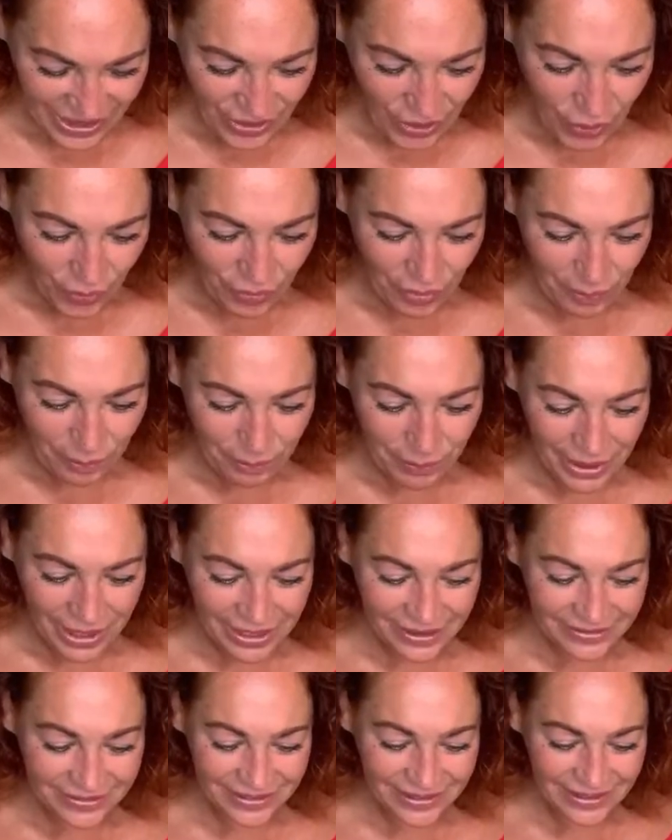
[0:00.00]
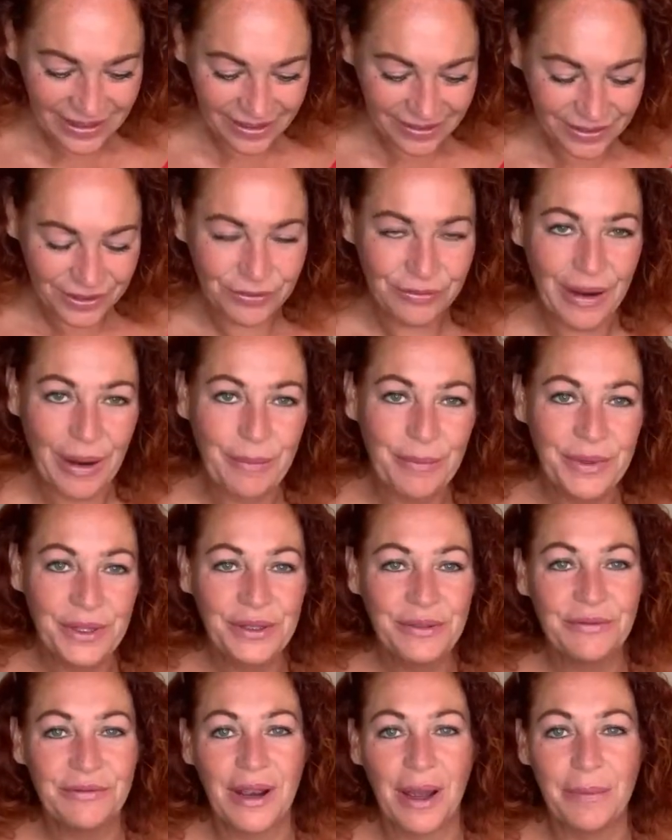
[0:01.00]
Or a big deluxe
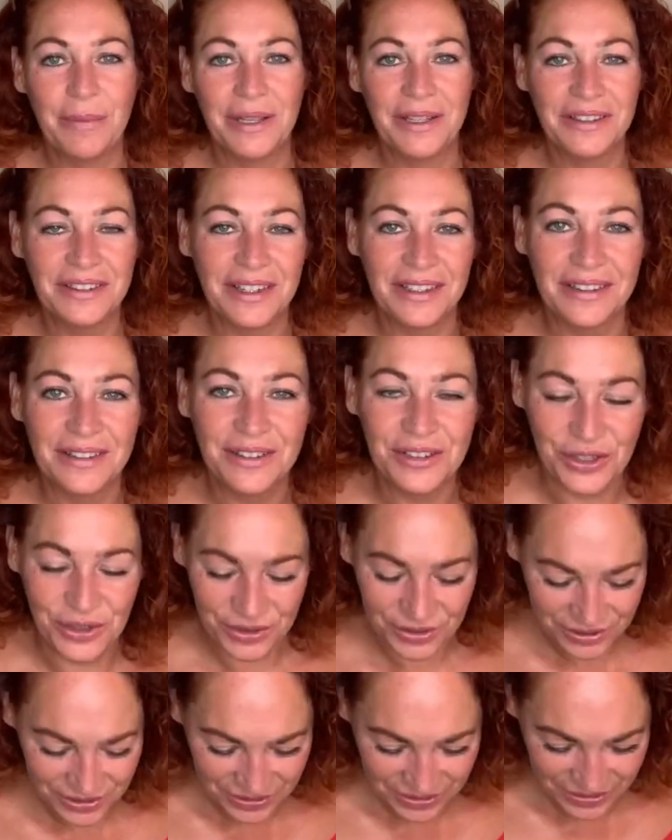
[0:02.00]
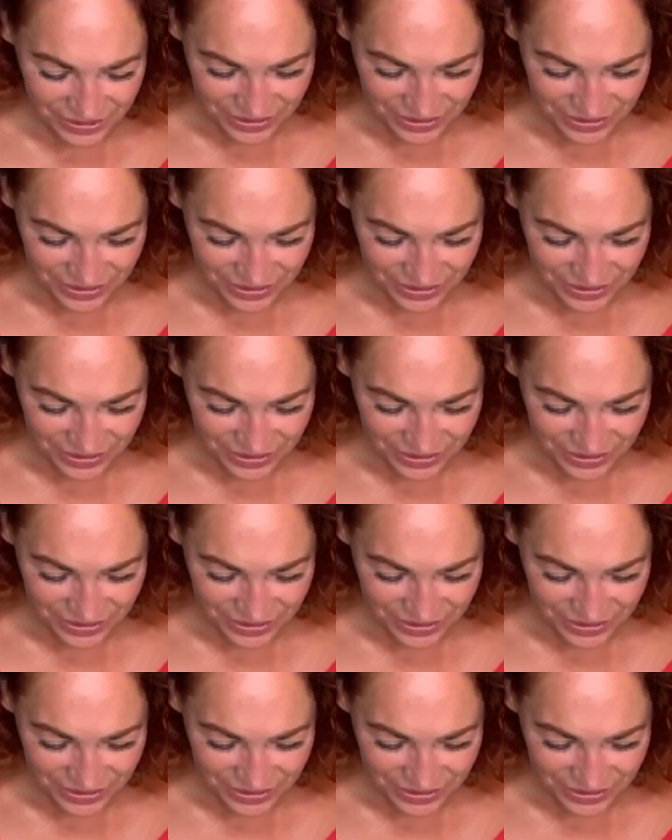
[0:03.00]
rampant rabbit, says John.